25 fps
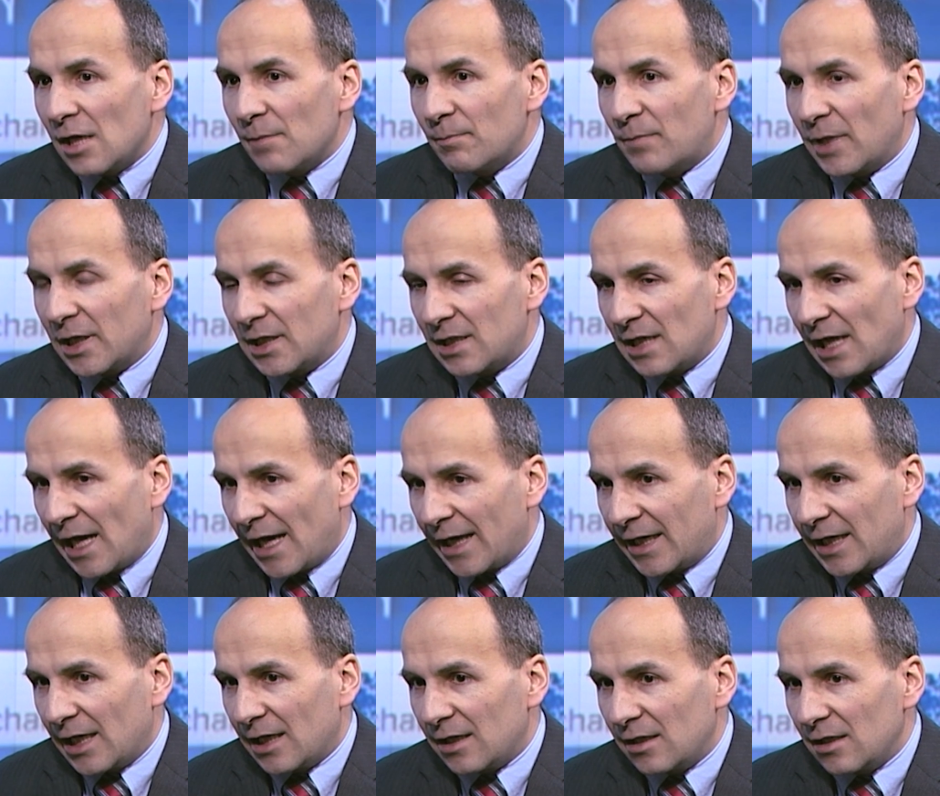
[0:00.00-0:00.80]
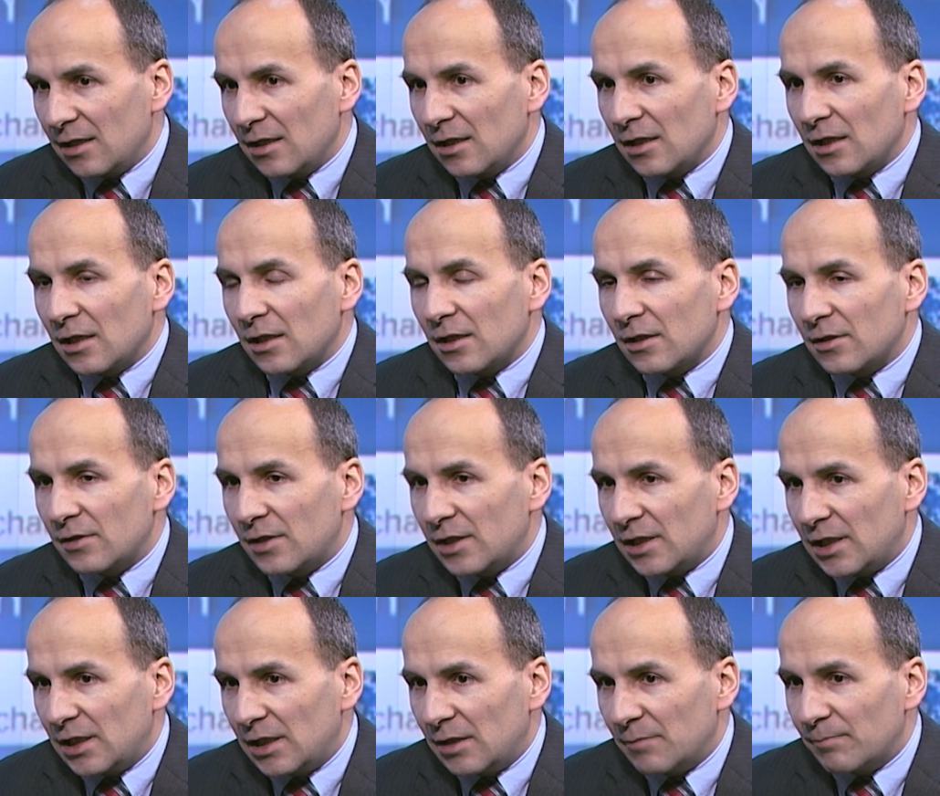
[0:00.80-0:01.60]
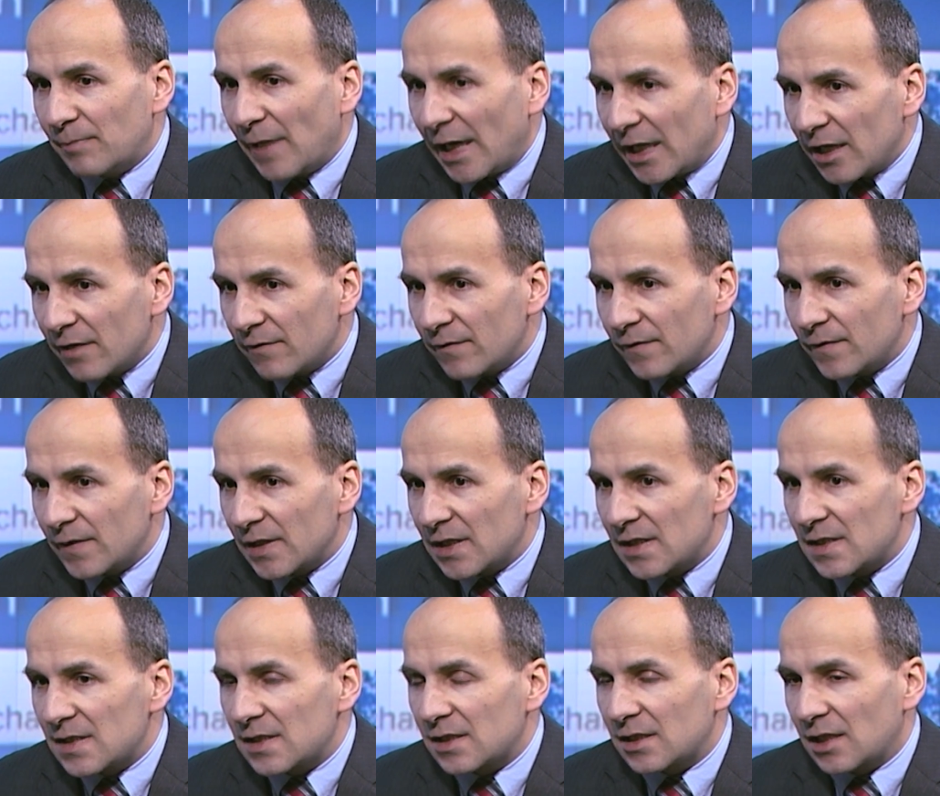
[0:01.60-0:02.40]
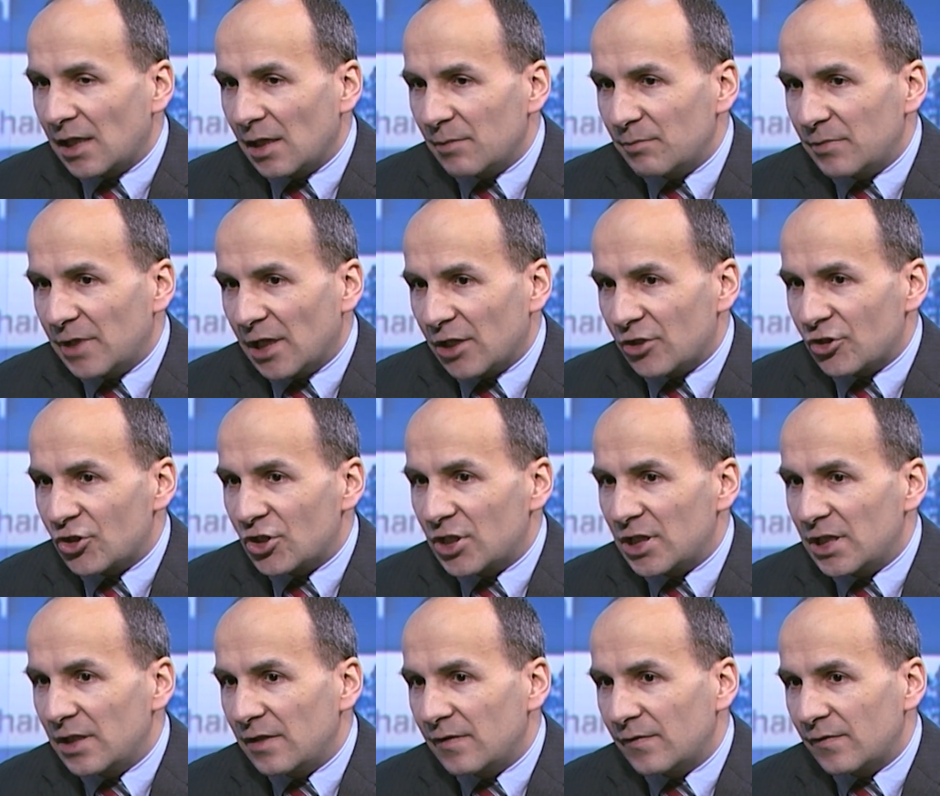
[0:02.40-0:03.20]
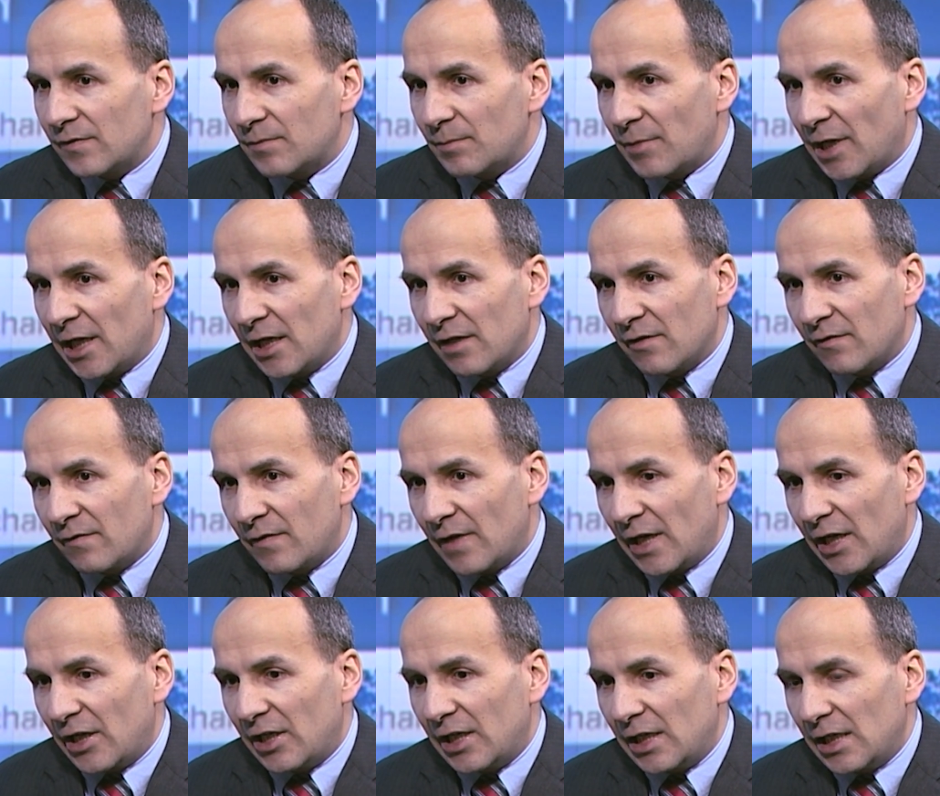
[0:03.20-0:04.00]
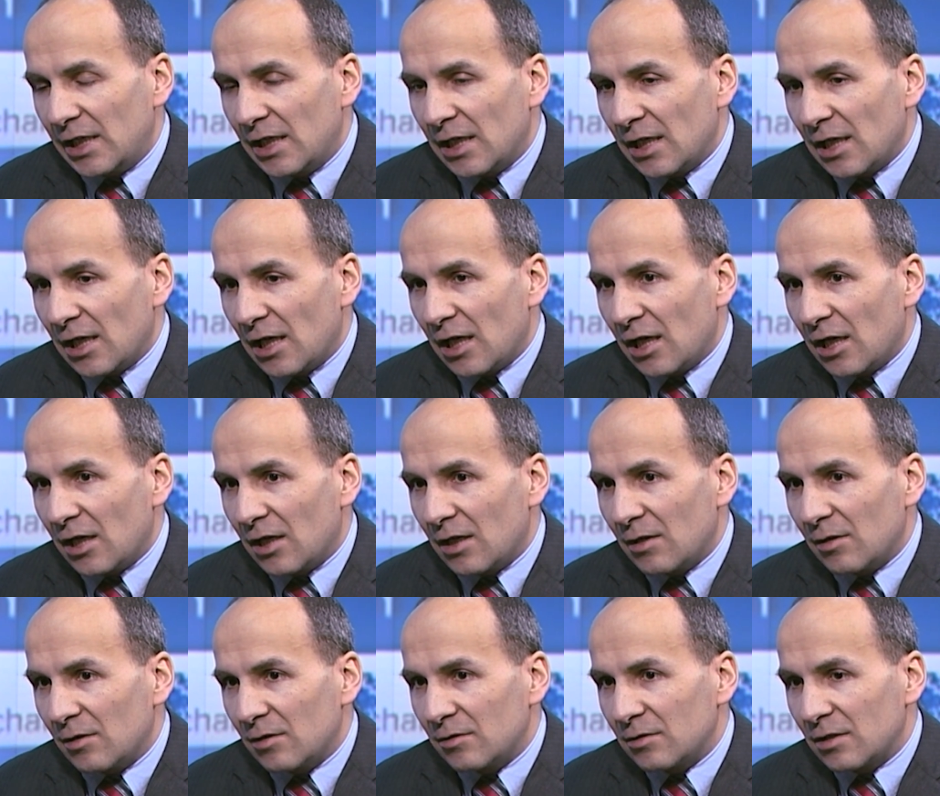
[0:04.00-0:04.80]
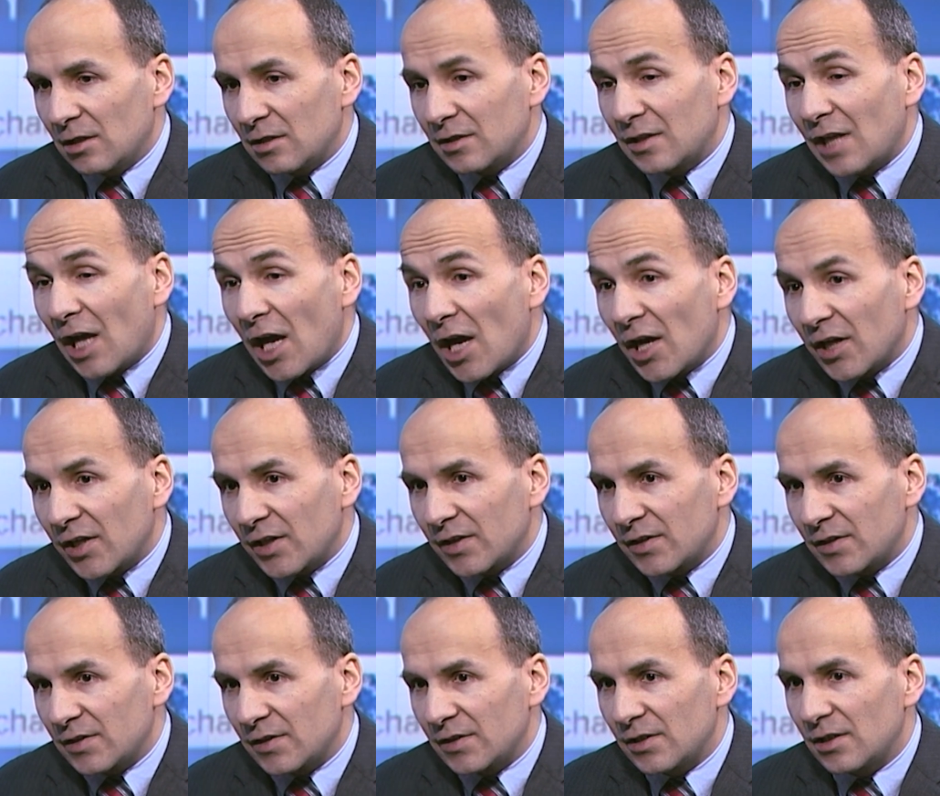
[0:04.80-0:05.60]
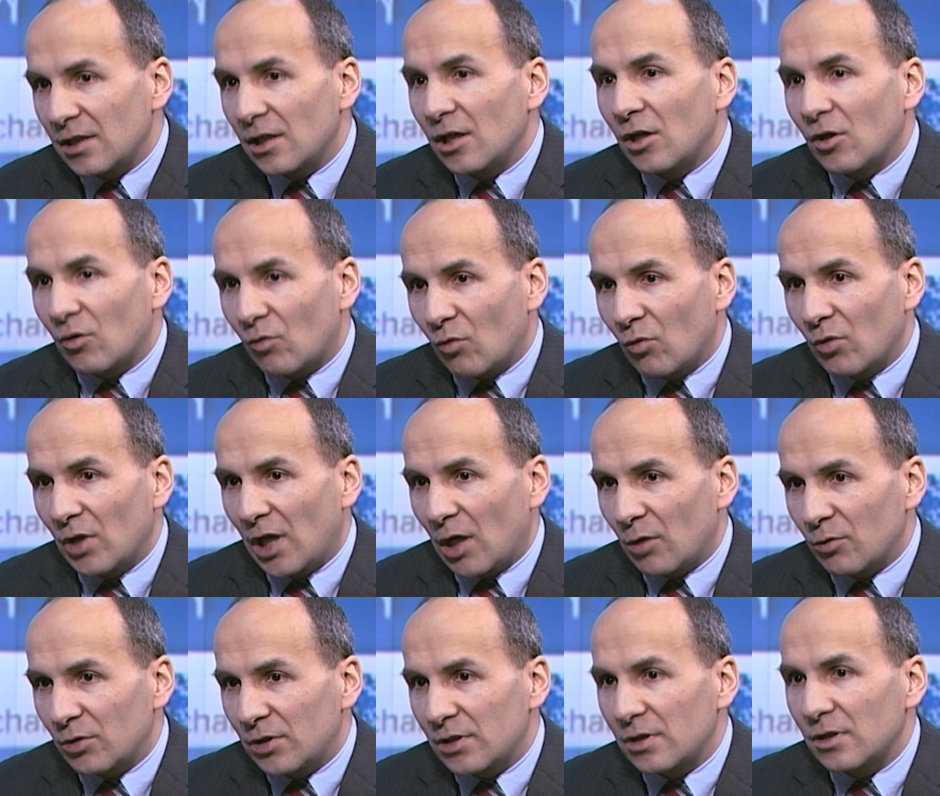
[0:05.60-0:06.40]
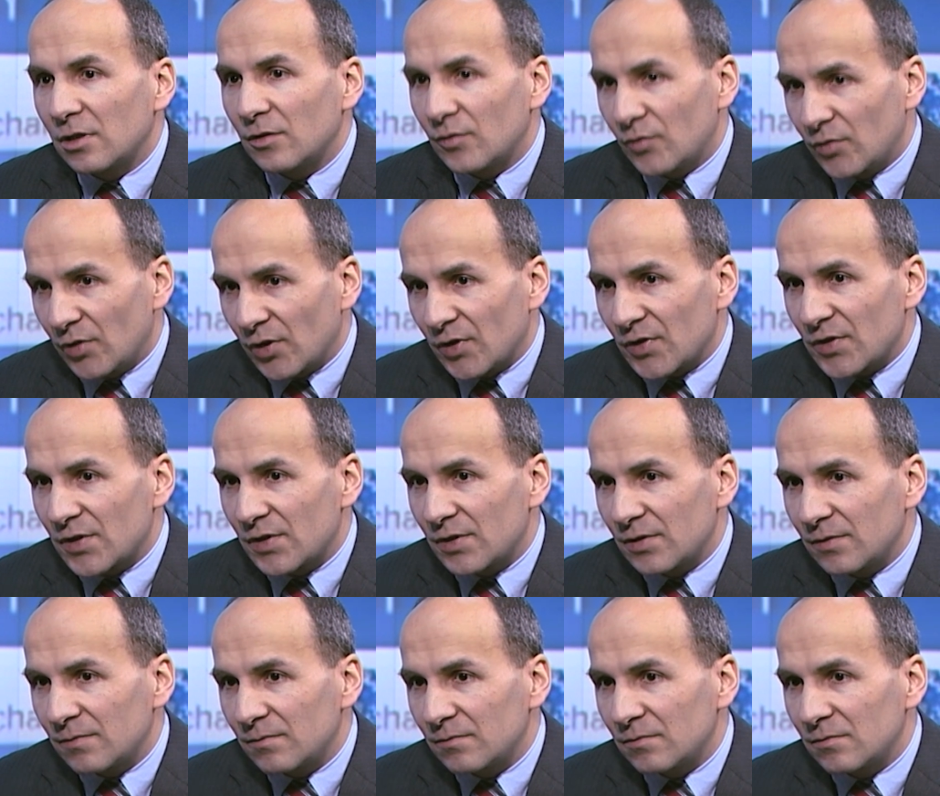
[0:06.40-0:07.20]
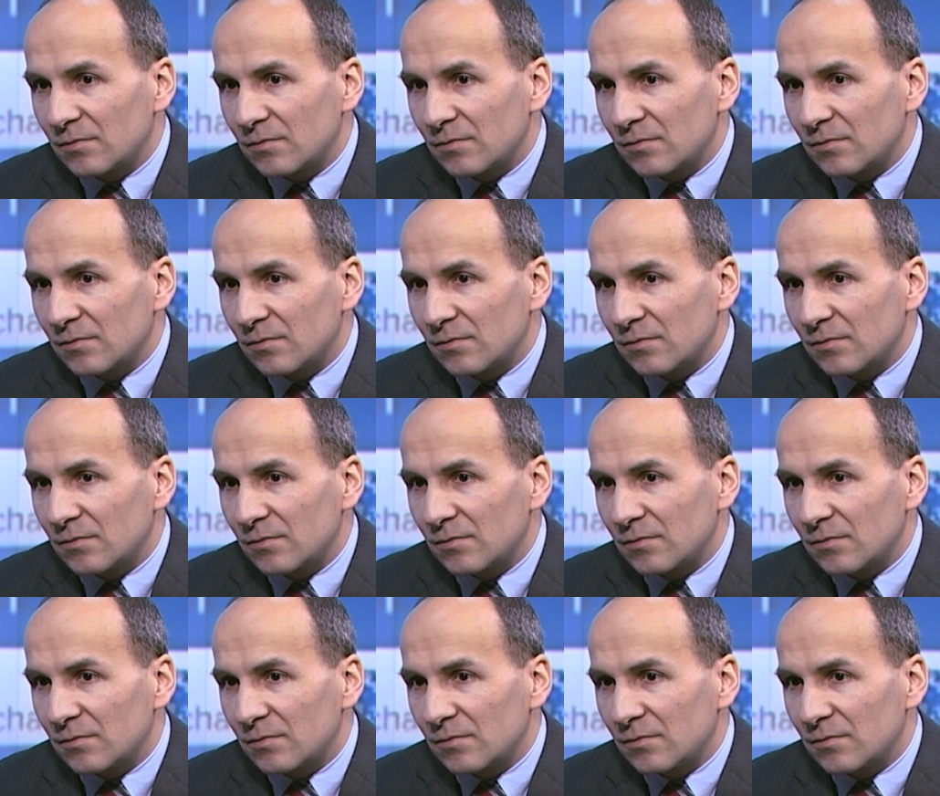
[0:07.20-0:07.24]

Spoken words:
But again, the benefits can be achieved by a very targeted rollout first.